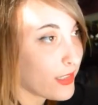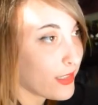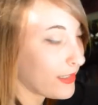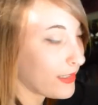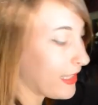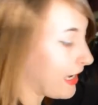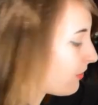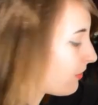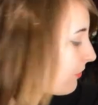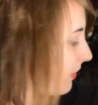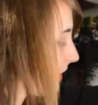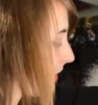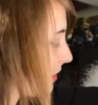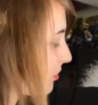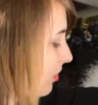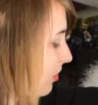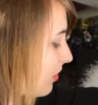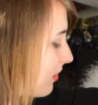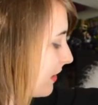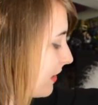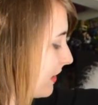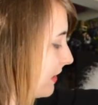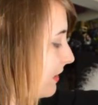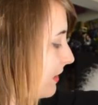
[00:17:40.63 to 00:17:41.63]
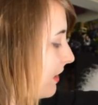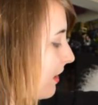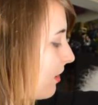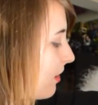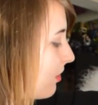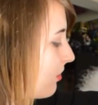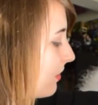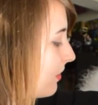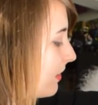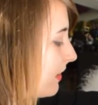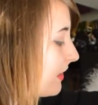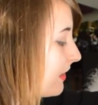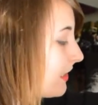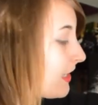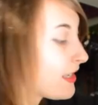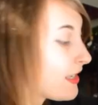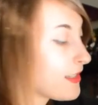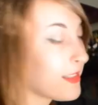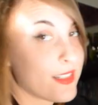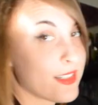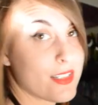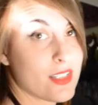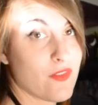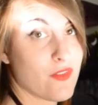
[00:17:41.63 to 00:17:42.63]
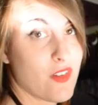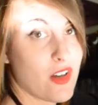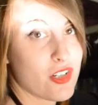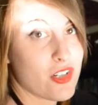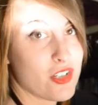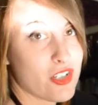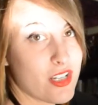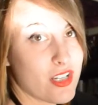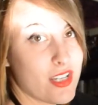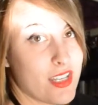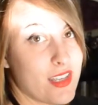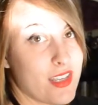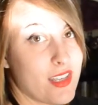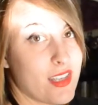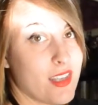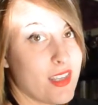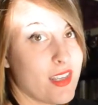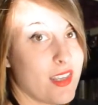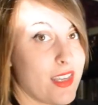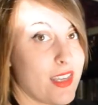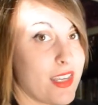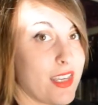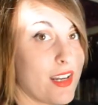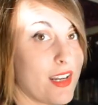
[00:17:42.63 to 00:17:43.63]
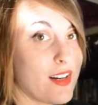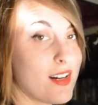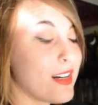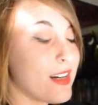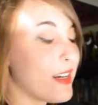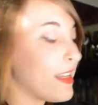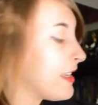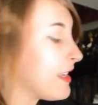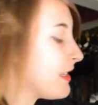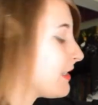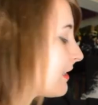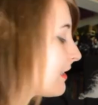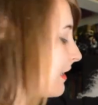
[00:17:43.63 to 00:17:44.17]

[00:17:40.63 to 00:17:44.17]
That way you already know, yes, it's functioning, here it is,